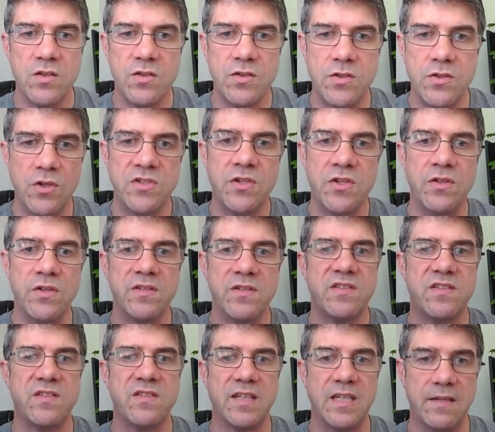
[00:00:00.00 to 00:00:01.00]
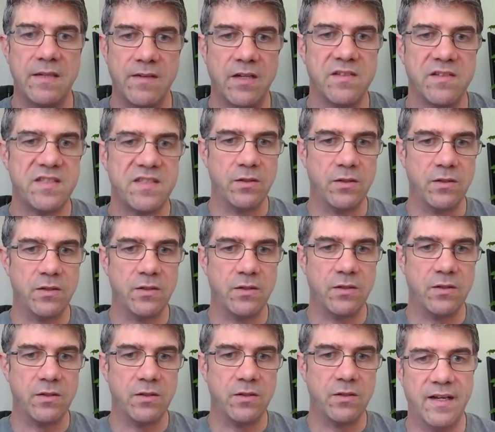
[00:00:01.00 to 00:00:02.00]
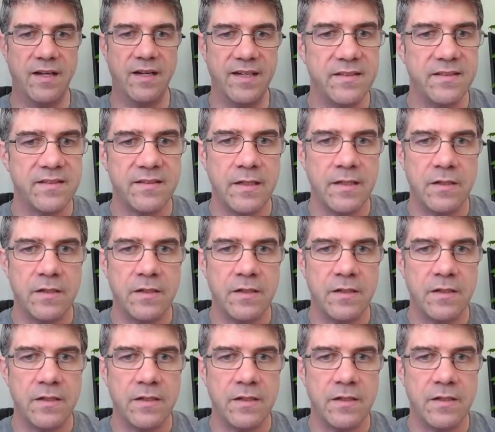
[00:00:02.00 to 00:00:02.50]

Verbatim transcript: doesn't give out C O two at night.